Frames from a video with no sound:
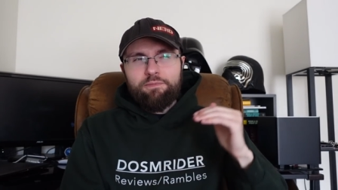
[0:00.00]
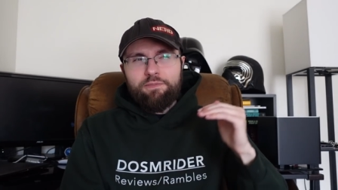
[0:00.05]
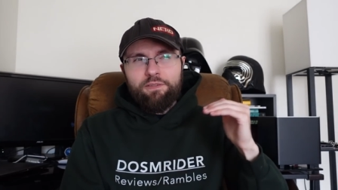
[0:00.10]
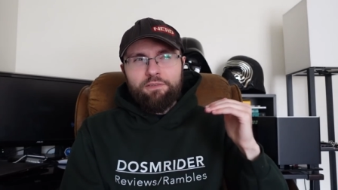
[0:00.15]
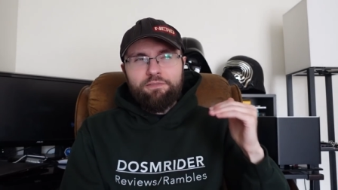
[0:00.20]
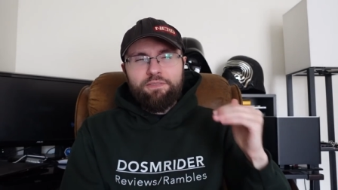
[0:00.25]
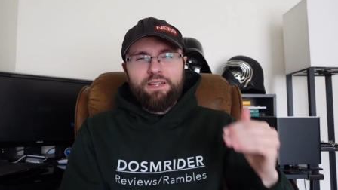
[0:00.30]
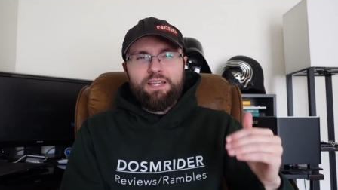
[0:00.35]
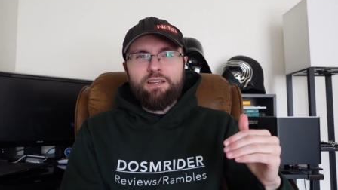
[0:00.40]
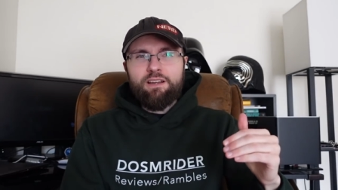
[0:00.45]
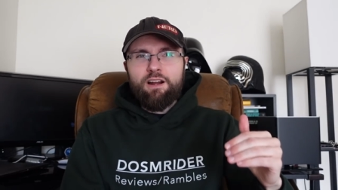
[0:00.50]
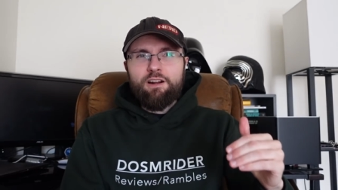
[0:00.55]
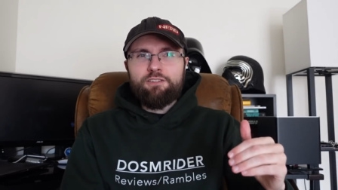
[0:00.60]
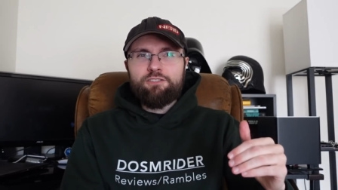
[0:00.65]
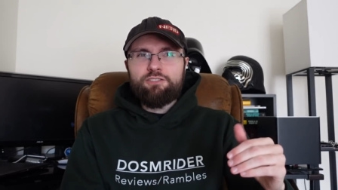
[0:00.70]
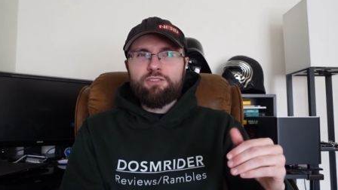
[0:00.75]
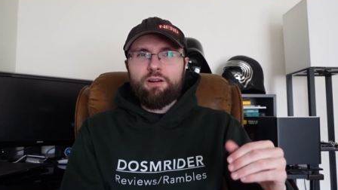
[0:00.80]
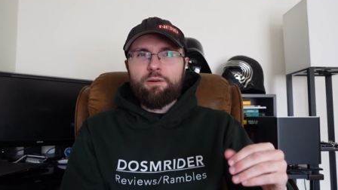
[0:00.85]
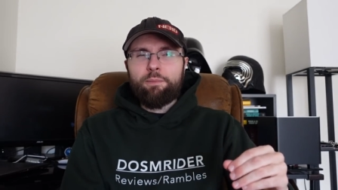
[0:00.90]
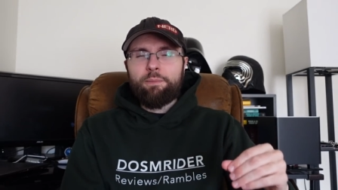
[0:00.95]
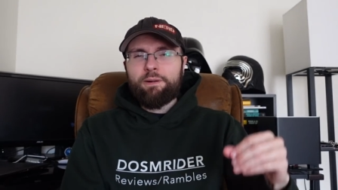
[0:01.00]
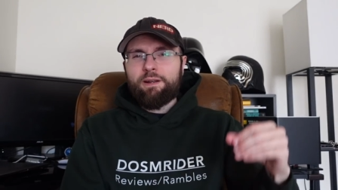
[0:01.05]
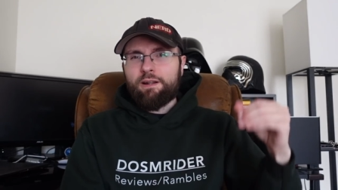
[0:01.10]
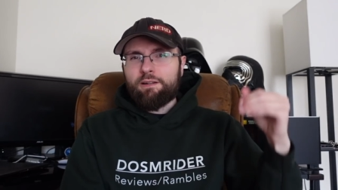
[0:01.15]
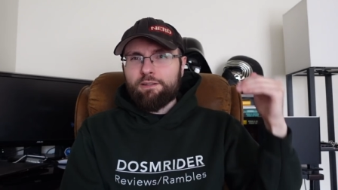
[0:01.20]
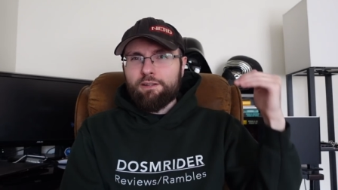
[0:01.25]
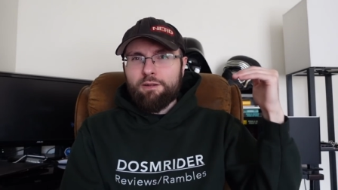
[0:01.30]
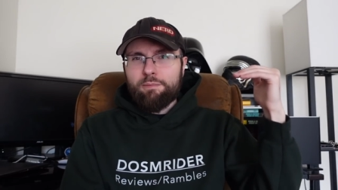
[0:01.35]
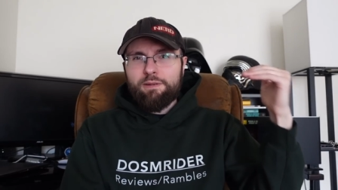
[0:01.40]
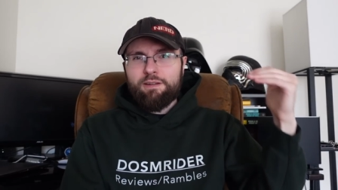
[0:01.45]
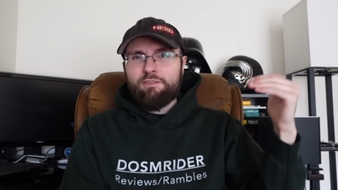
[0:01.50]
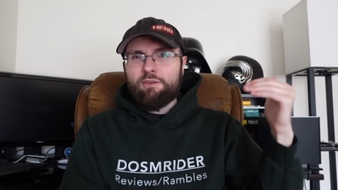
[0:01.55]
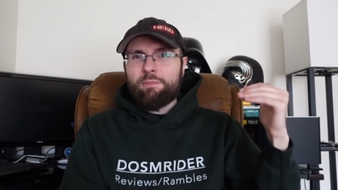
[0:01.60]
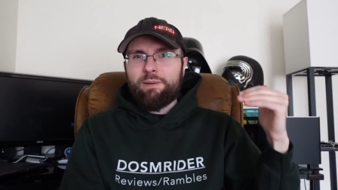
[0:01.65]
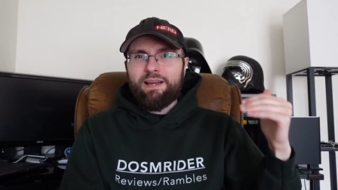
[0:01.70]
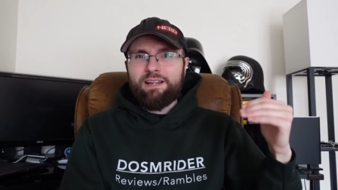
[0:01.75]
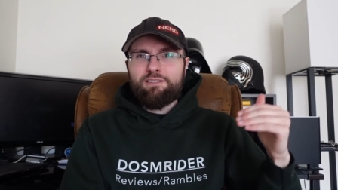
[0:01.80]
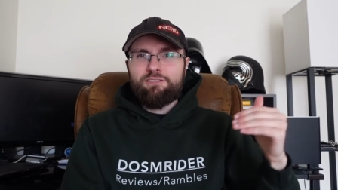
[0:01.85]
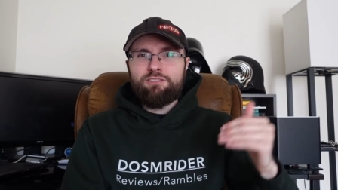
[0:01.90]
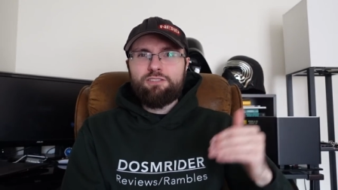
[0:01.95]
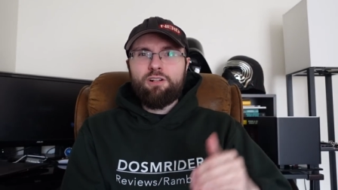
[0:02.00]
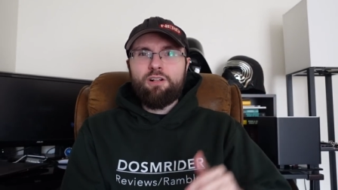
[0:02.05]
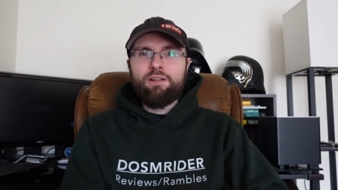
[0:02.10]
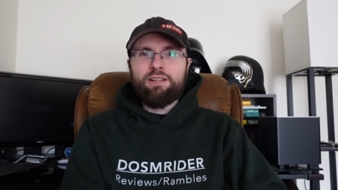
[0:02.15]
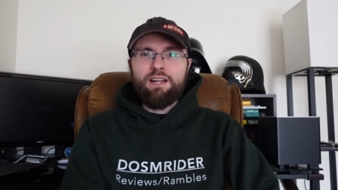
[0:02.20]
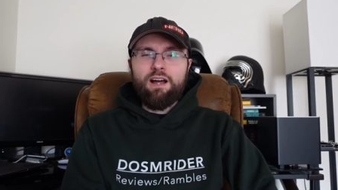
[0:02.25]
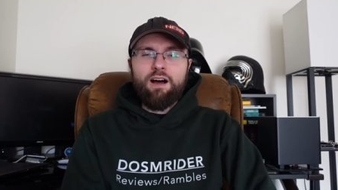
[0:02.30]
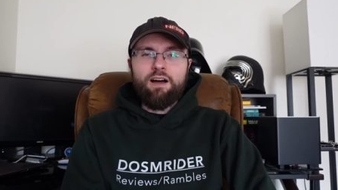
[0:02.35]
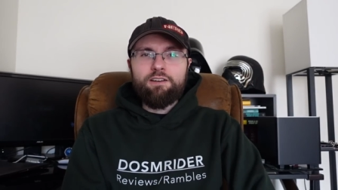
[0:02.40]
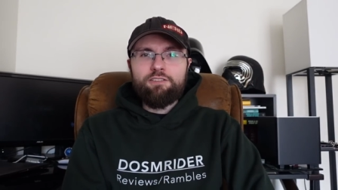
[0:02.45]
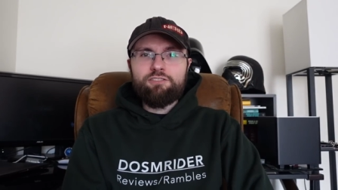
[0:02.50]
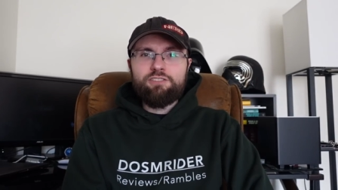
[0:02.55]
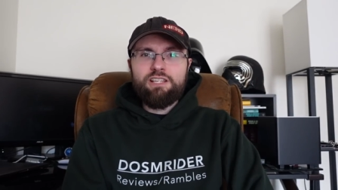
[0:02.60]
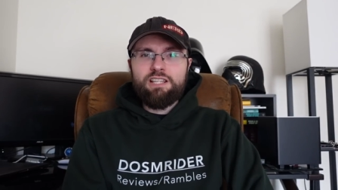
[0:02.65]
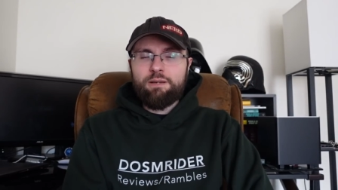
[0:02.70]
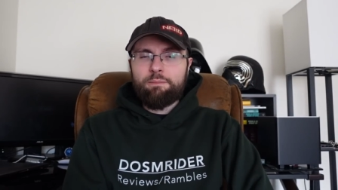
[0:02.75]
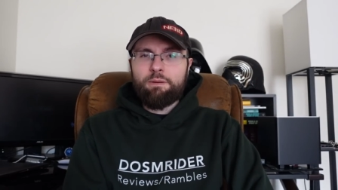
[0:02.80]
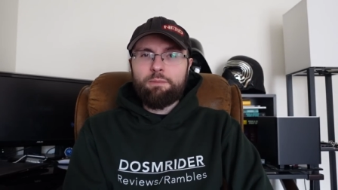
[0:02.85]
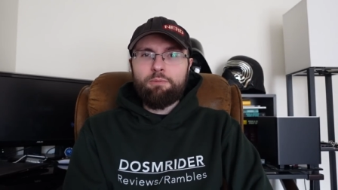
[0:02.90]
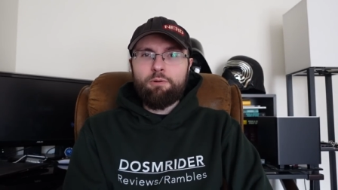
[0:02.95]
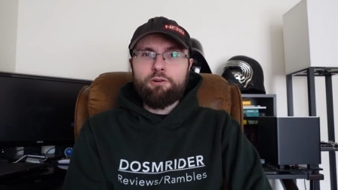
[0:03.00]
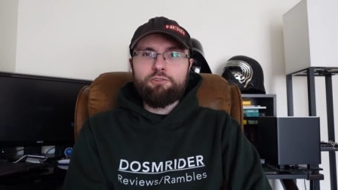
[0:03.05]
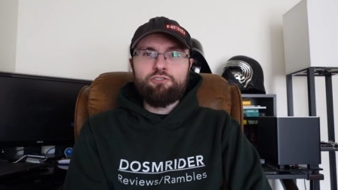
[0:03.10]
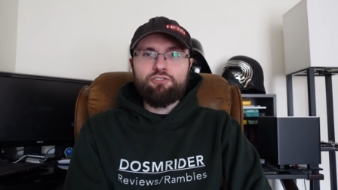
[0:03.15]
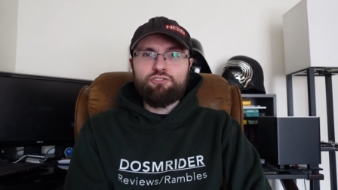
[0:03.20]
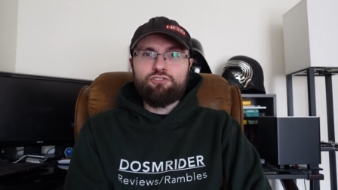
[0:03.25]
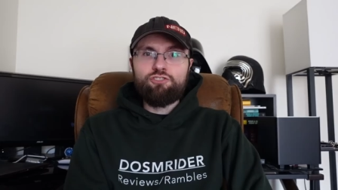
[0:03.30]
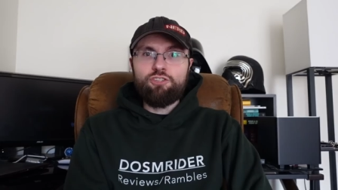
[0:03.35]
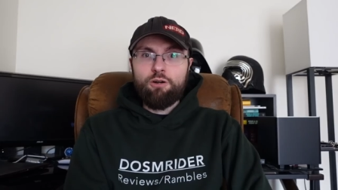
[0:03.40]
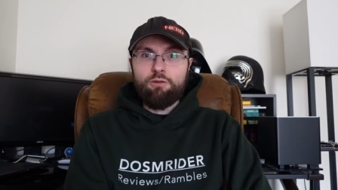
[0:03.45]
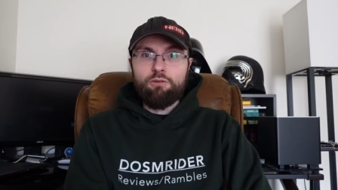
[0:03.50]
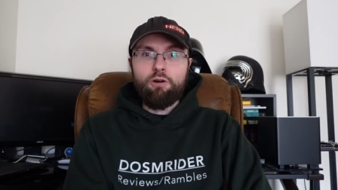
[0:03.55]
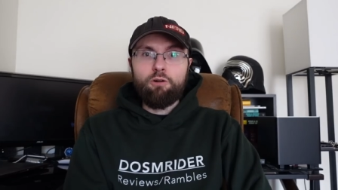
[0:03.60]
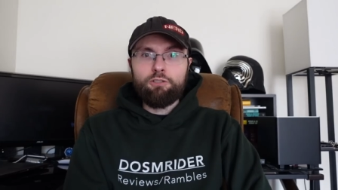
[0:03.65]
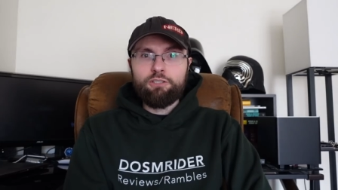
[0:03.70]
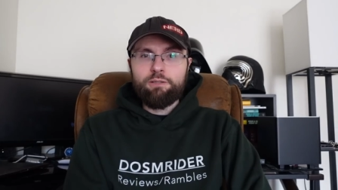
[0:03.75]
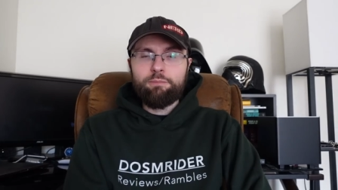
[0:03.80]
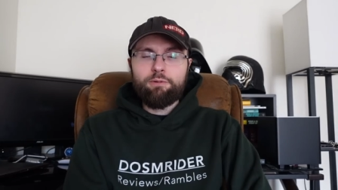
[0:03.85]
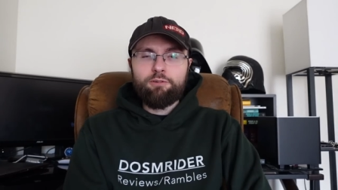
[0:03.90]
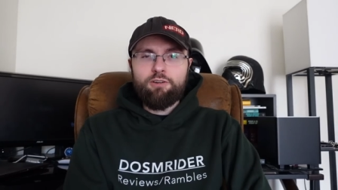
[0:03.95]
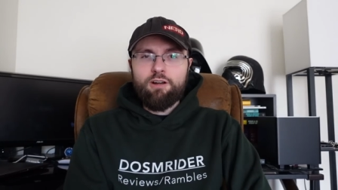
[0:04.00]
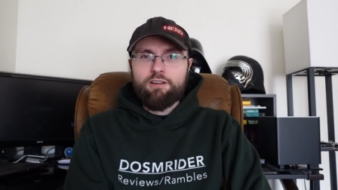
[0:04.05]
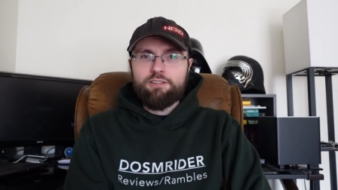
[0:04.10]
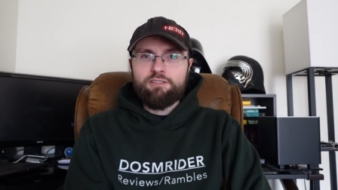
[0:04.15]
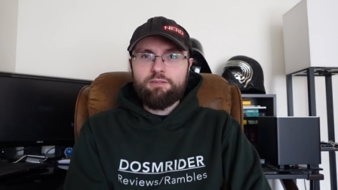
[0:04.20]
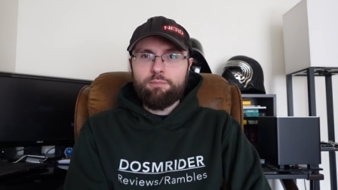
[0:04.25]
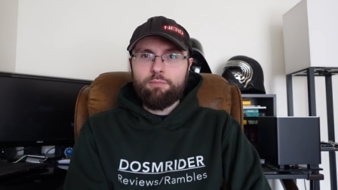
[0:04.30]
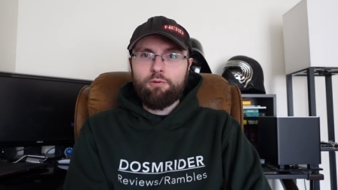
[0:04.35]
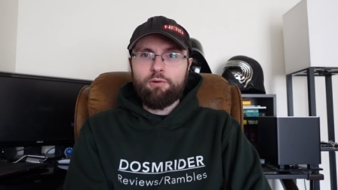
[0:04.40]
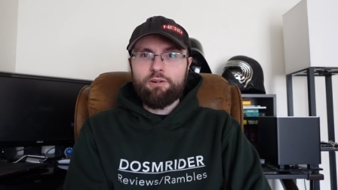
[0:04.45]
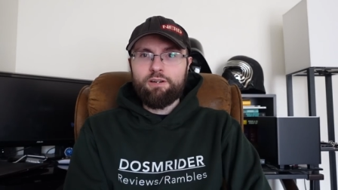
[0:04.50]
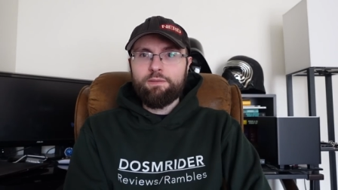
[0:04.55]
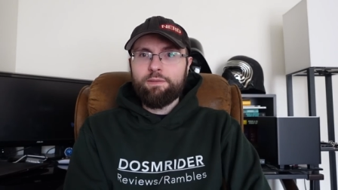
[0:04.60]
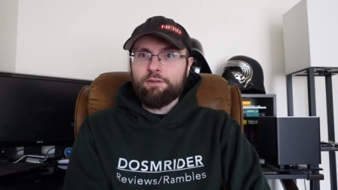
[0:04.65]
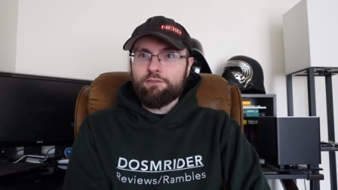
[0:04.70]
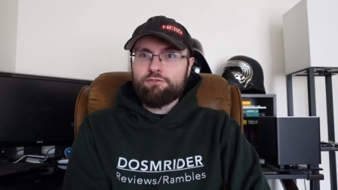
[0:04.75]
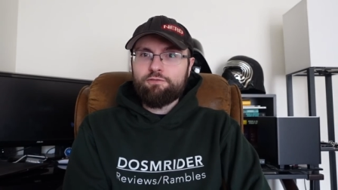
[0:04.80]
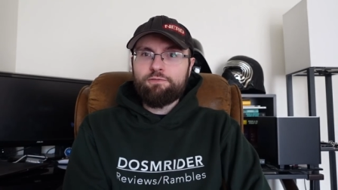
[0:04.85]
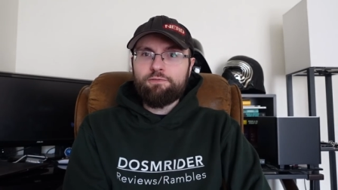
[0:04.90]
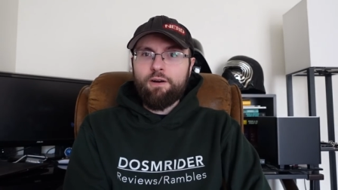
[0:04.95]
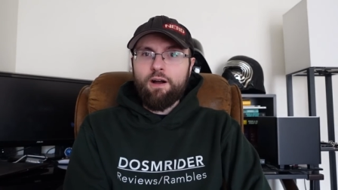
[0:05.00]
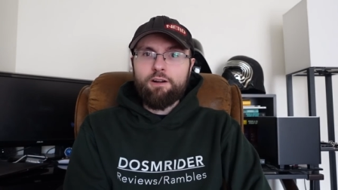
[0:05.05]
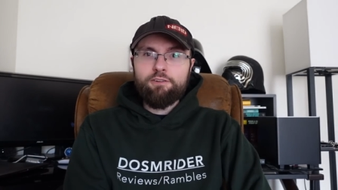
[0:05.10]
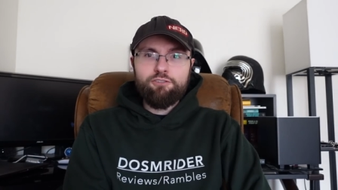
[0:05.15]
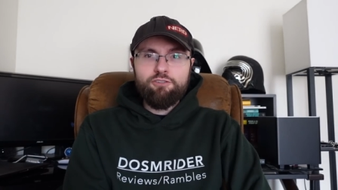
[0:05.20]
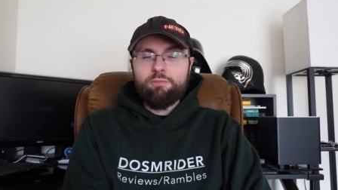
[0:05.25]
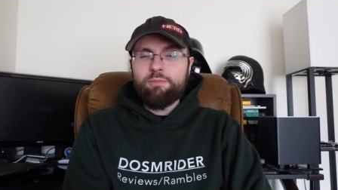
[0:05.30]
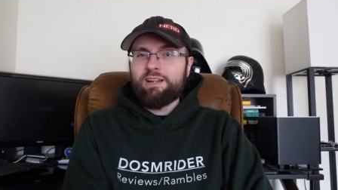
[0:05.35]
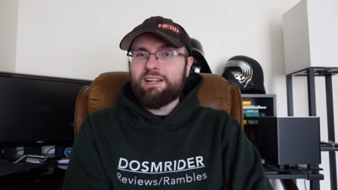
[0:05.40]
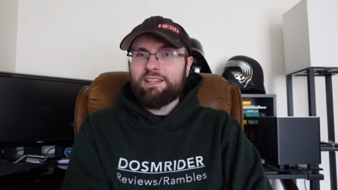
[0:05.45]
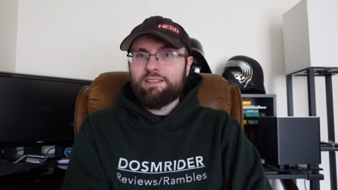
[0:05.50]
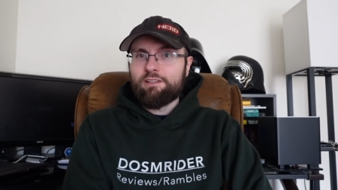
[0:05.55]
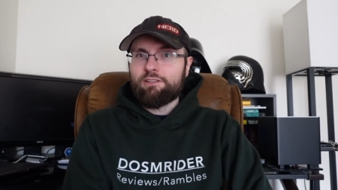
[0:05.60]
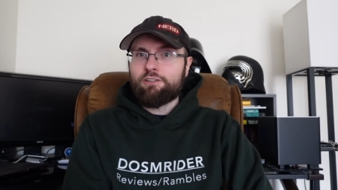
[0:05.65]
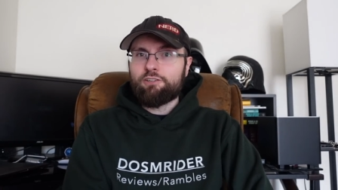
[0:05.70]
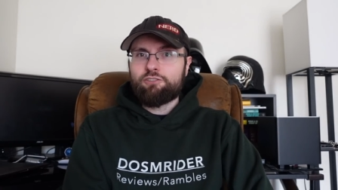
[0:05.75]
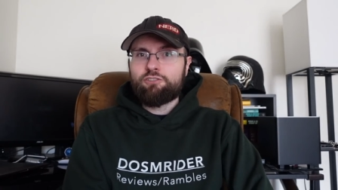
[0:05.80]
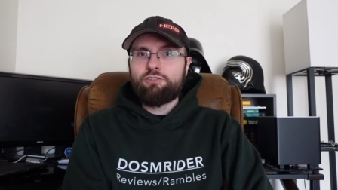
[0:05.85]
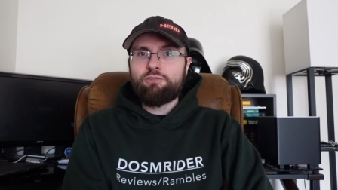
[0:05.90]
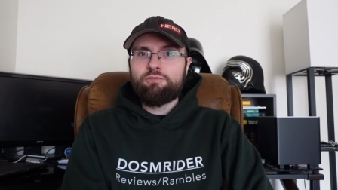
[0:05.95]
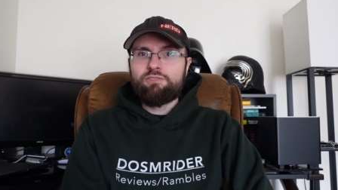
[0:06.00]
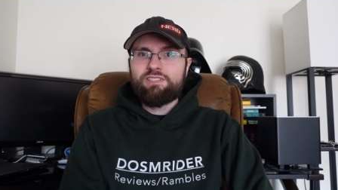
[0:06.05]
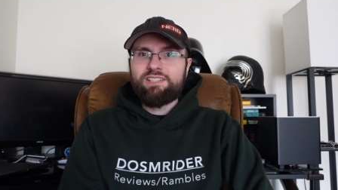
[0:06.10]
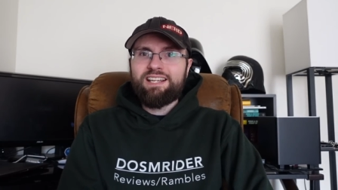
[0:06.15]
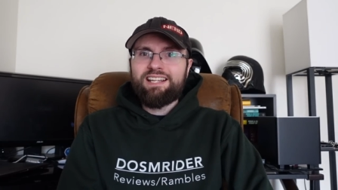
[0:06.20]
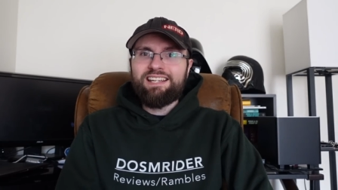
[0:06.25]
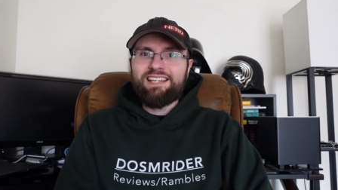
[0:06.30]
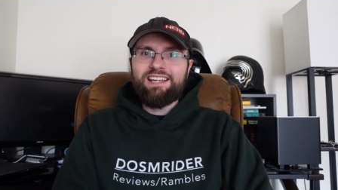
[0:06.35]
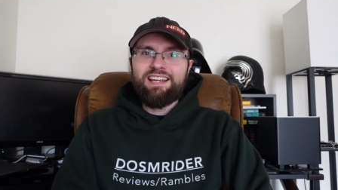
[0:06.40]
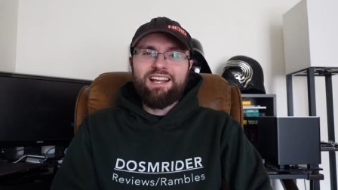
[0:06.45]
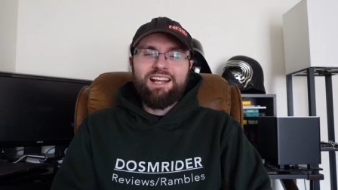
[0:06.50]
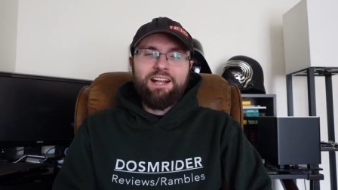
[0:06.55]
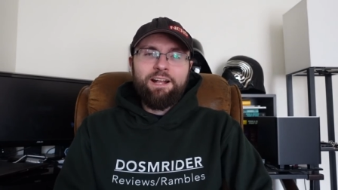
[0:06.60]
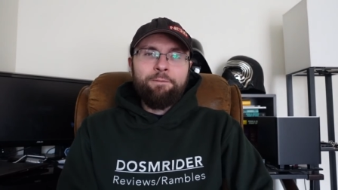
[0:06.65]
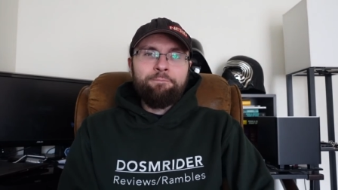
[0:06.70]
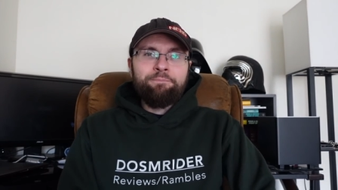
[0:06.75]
the Figuarts are put on a little bit of a pedestal, and honestly, the proportions don't hold up across the board, and there's far too many that look too skinny.